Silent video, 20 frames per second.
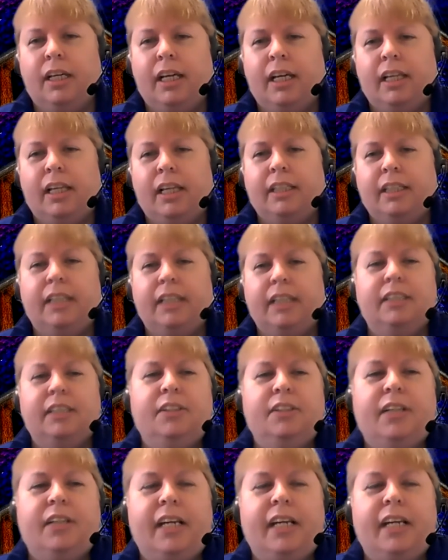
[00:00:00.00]
Let's
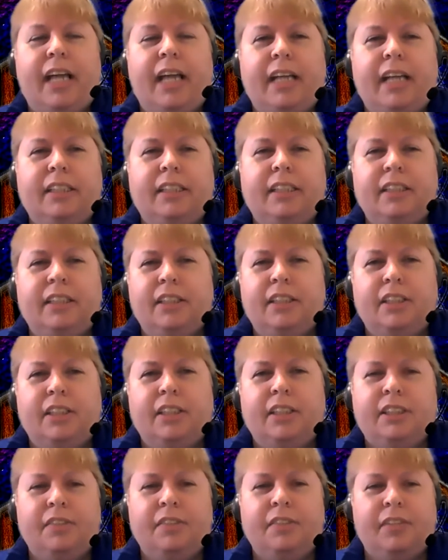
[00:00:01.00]
look again to the
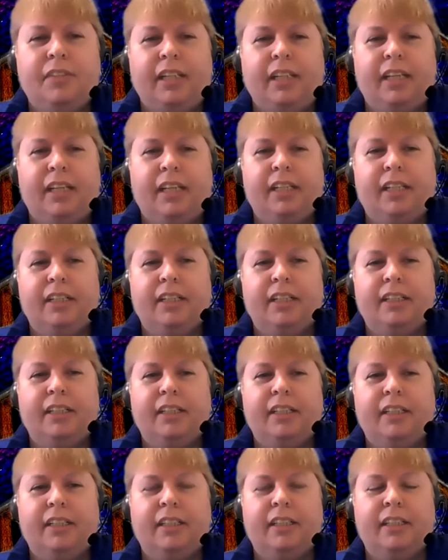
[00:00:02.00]
Nativity.
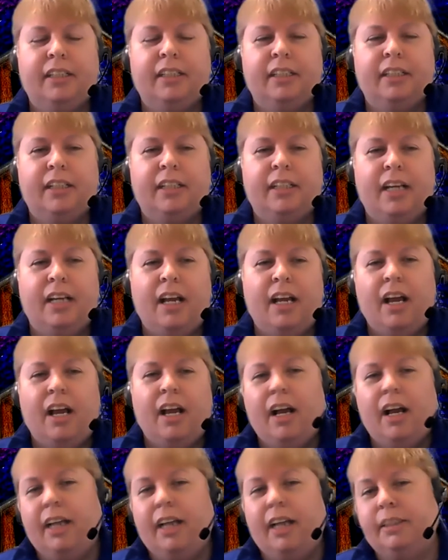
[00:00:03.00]

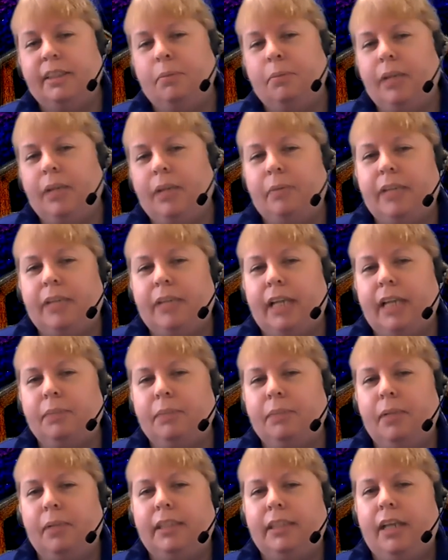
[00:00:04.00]
I sometimes ask
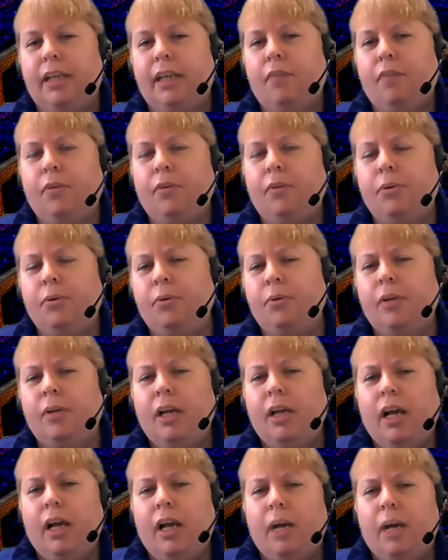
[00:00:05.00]
myself who,
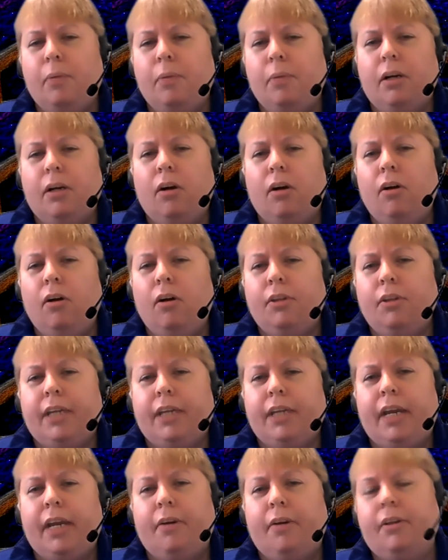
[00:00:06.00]
among all the
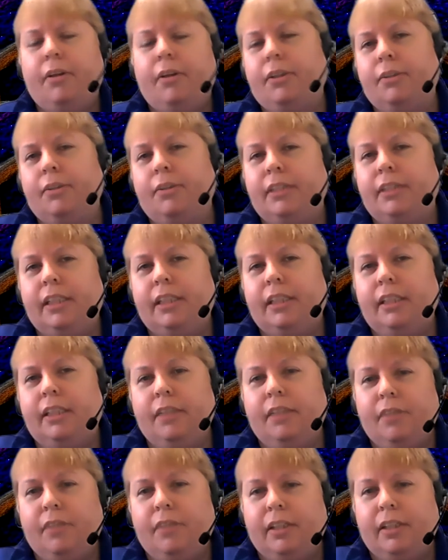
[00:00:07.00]
characters in the
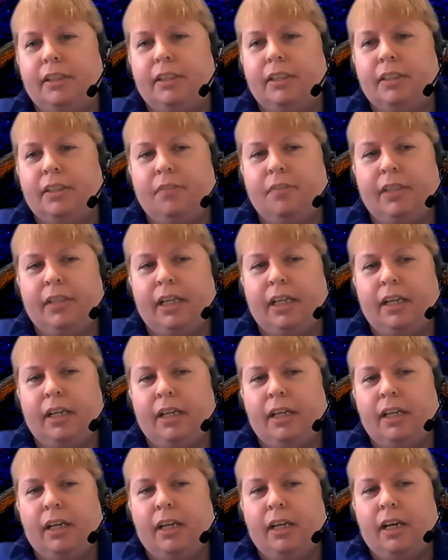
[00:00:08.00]
living Nativity,
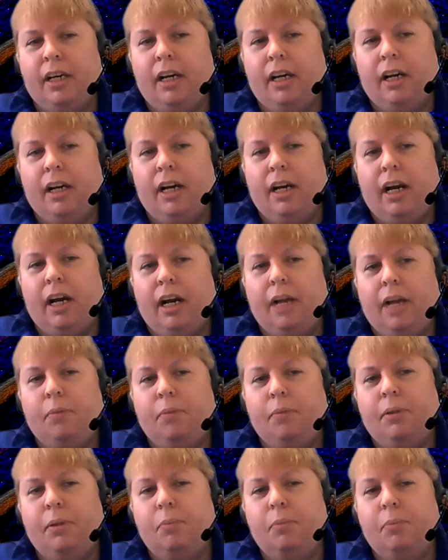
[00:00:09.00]
I
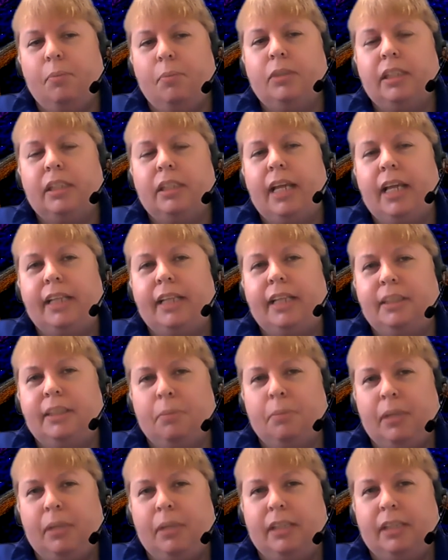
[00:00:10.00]
would most like to
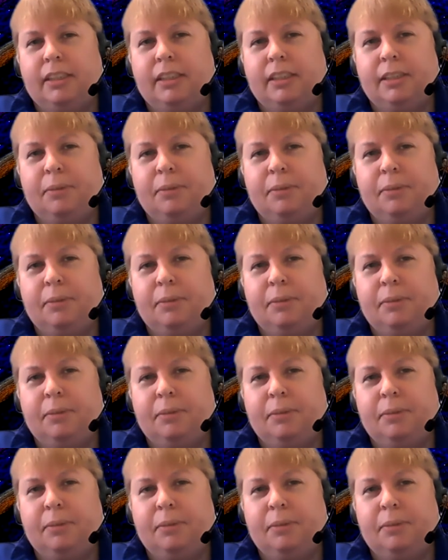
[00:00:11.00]
meet.